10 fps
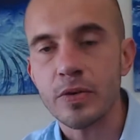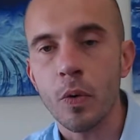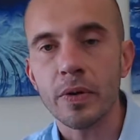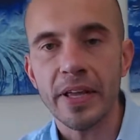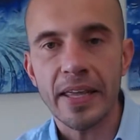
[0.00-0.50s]

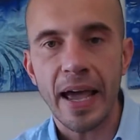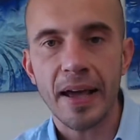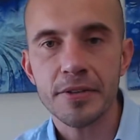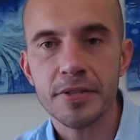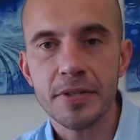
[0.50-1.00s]
oil and
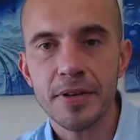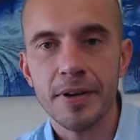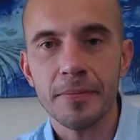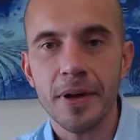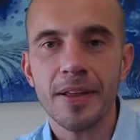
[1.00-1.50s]
gas,
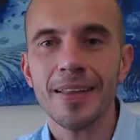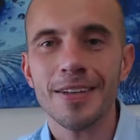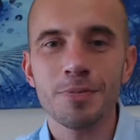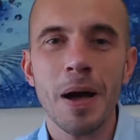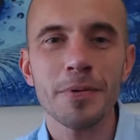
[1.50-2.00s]
and that's
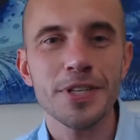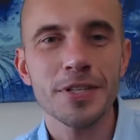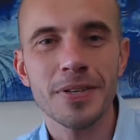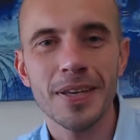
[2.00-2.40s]
probably just